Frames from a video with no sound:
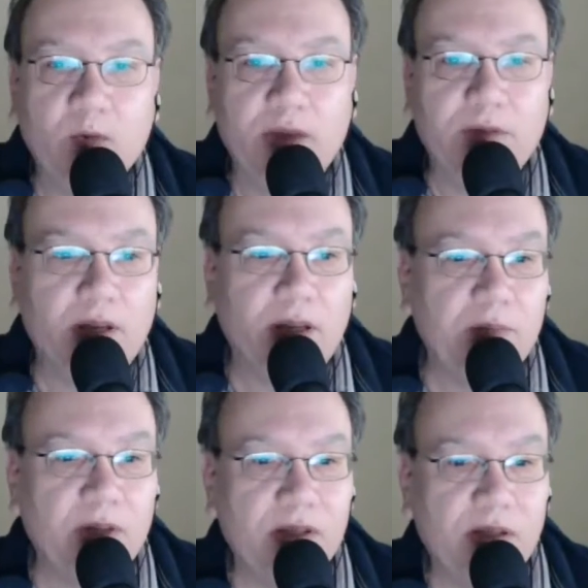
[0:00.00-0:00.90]
believe I did,
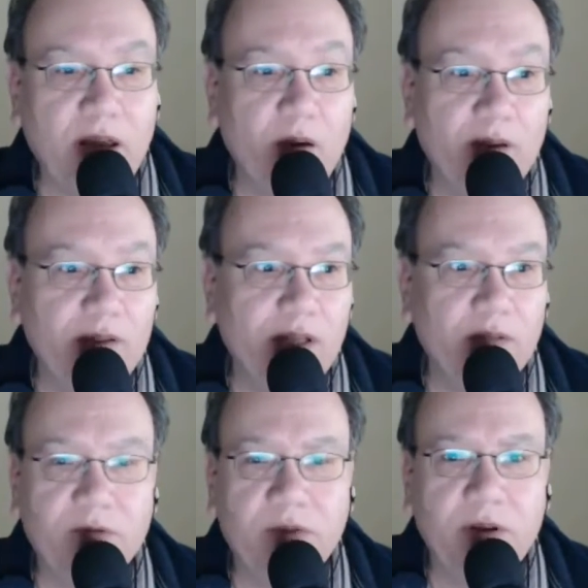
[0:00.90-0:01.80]
because now I take it
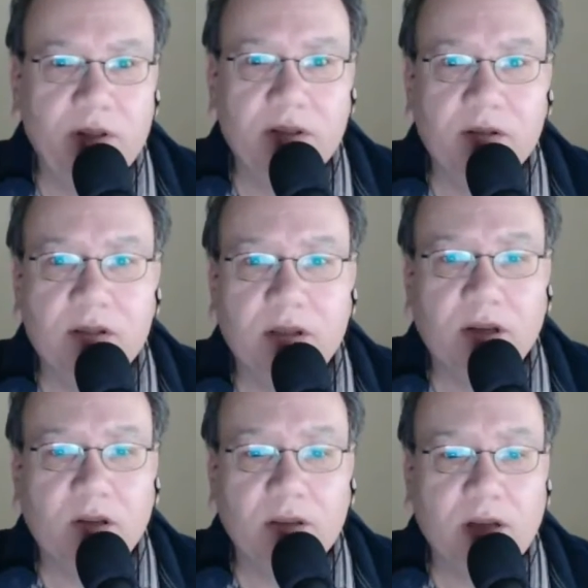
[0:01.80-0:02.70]
very seriously
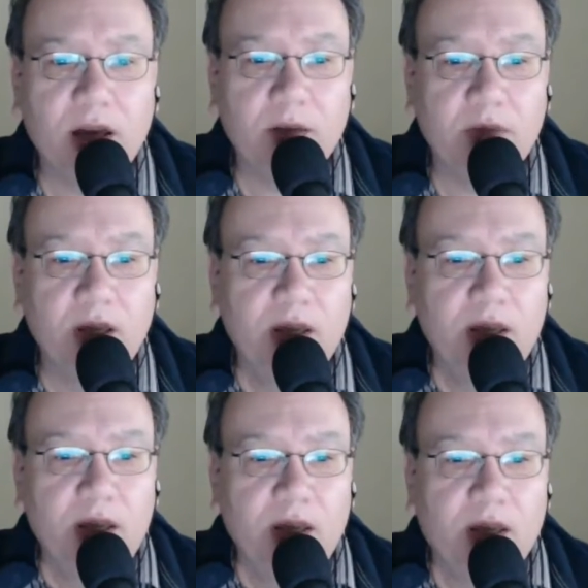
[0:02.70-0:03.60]
all the time.
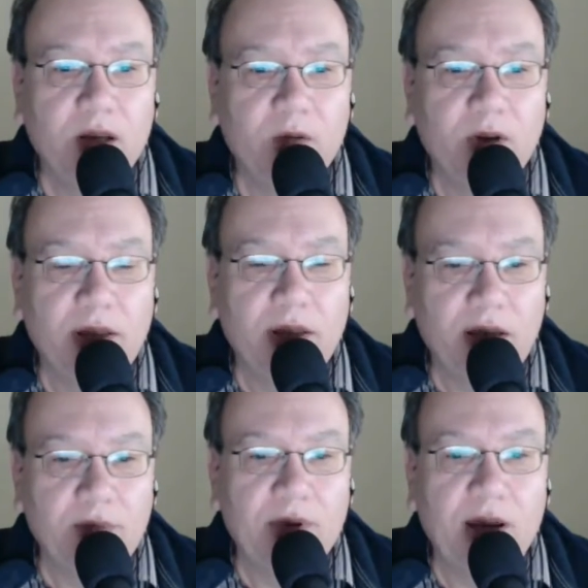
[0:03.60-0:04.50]
When I get
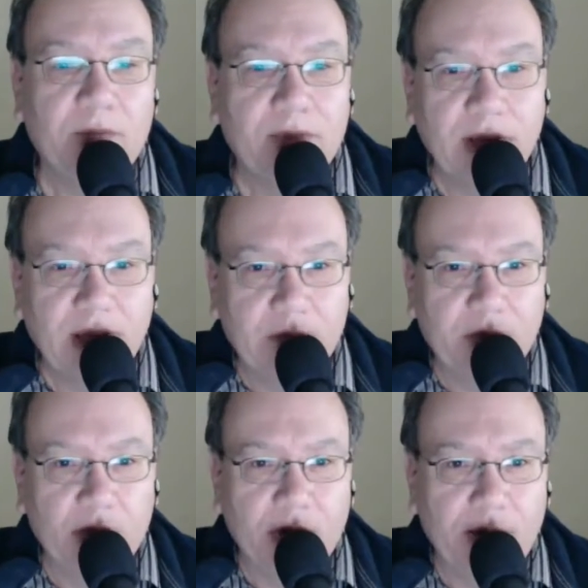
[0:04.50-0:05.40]
up, I'm thinking about,
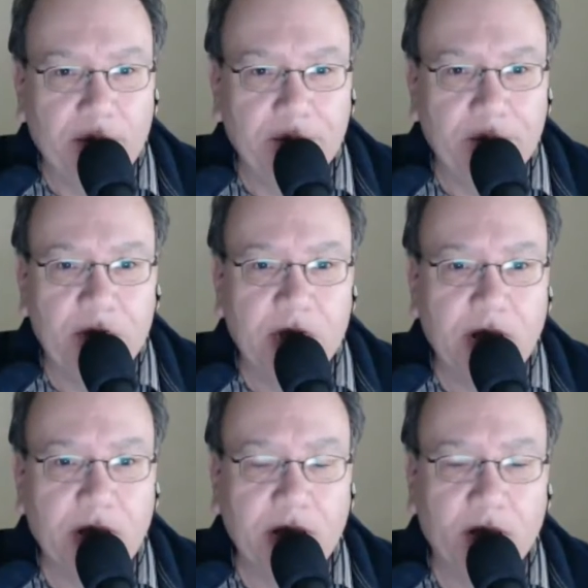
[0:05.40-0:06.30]
okay, what's got to
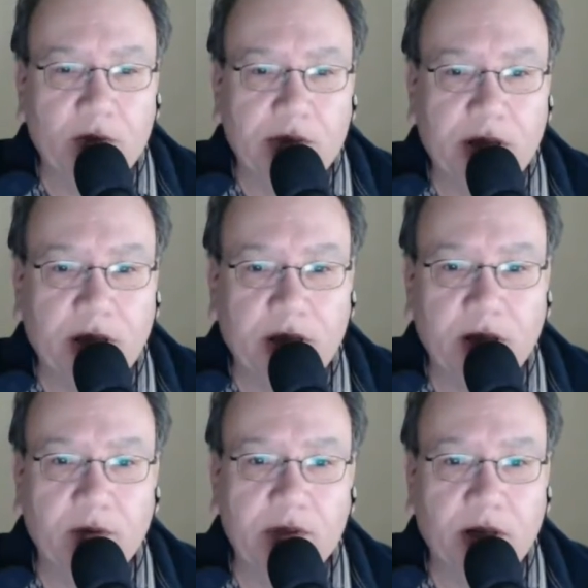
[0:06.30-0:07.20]
get done? What's got to get done?
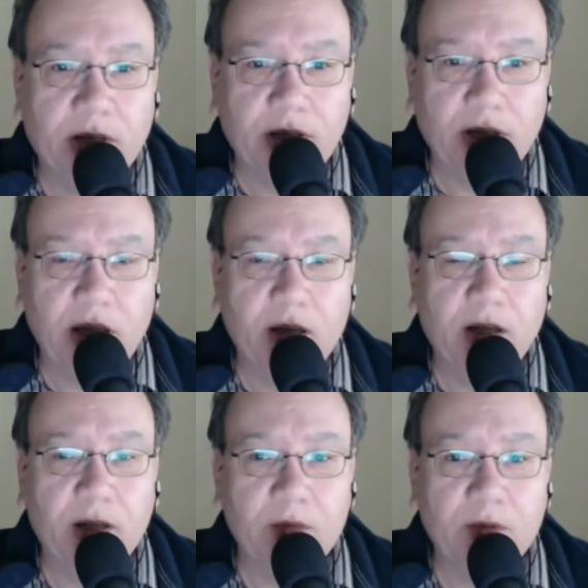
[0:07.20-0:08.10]
What's got to get done? How can
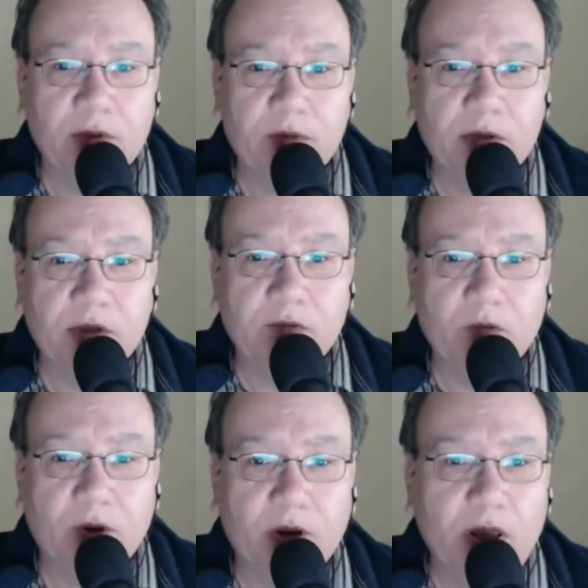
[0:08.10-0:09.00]
I move this business
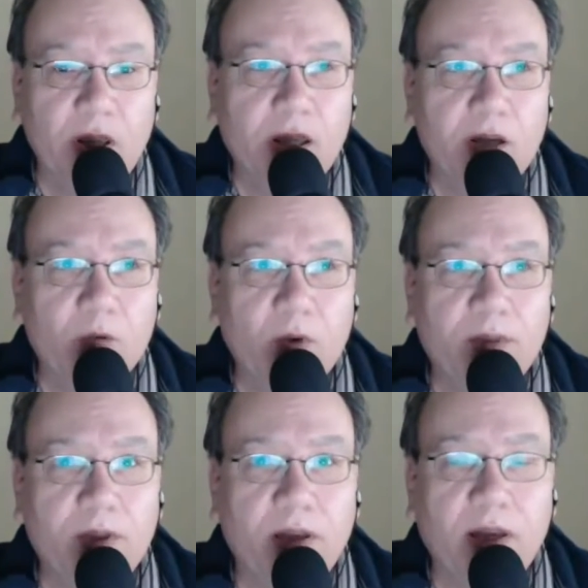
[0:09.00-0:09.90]
forward? One
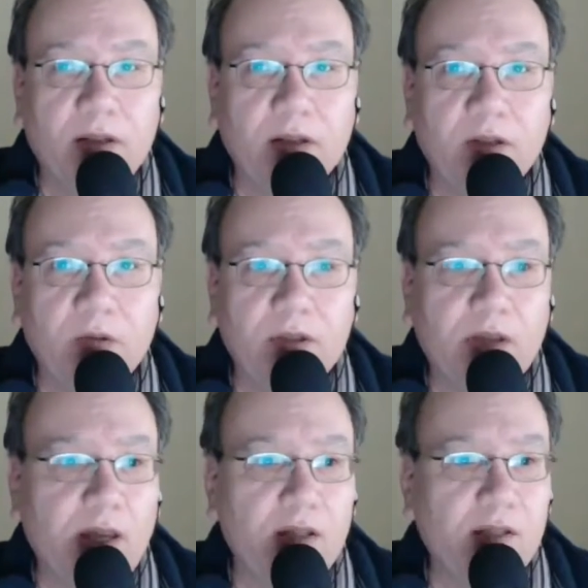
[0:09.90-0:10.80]
thing I had to do is I
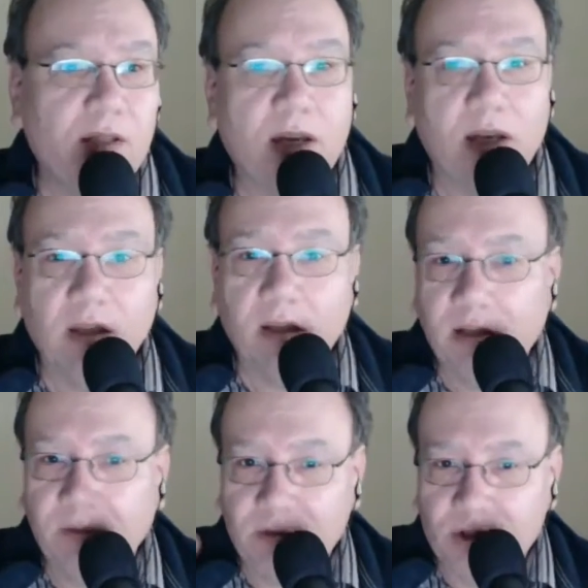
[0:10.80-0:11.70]
had to tie a lot of
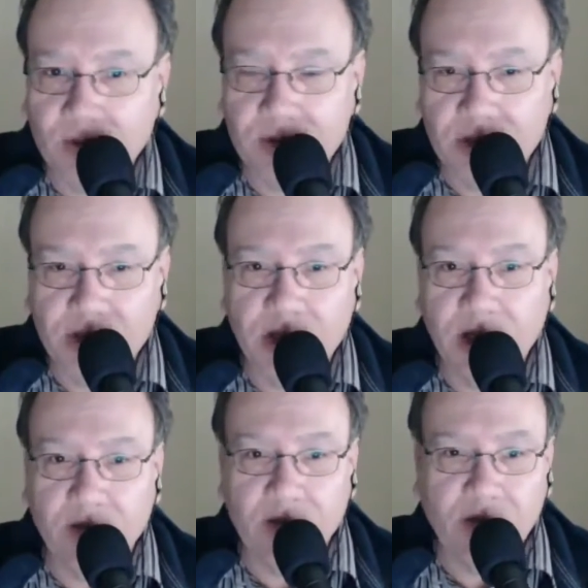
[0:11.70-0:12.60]
different services
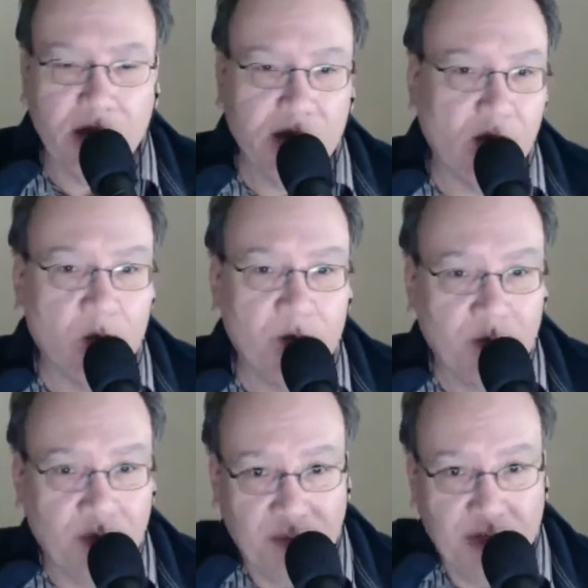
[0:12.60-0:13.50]
together. I had to
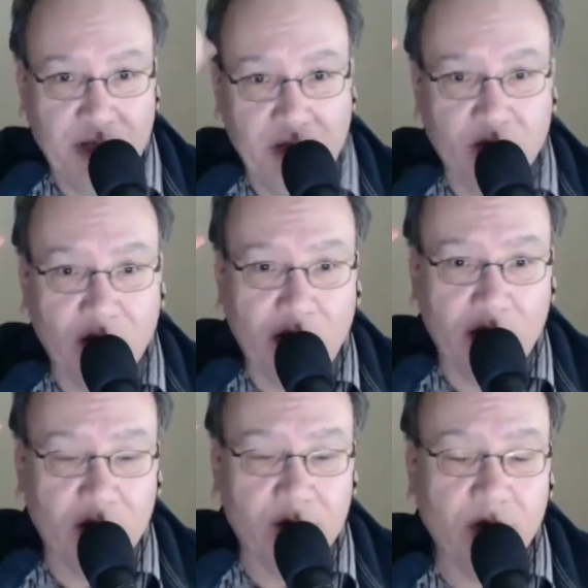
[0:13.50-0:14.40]
put my technical hat
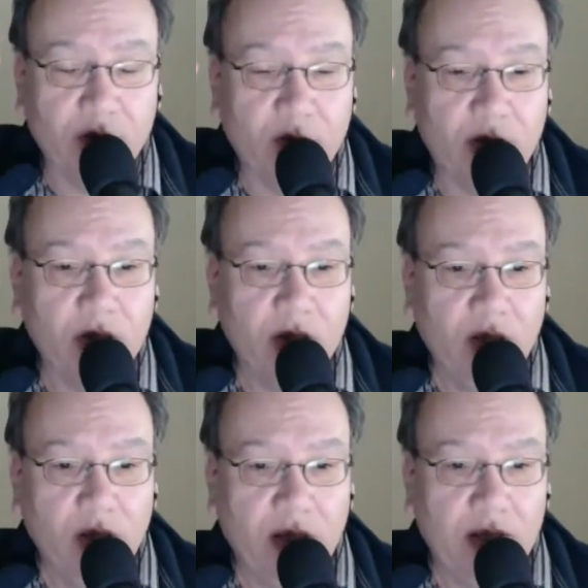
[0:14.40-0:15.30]
on for a little while
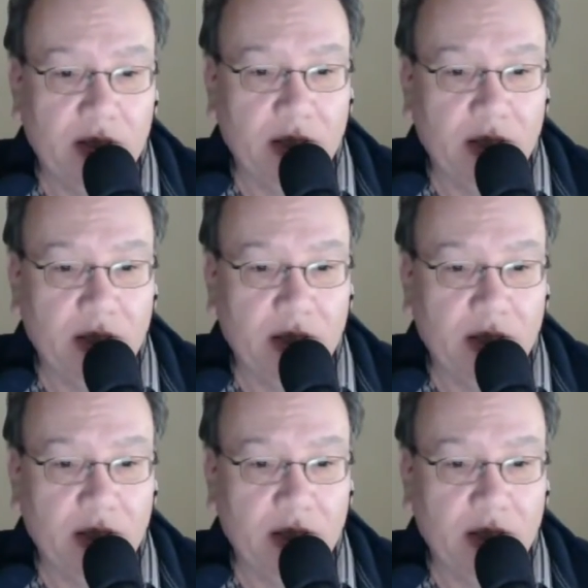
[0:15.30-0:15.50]
and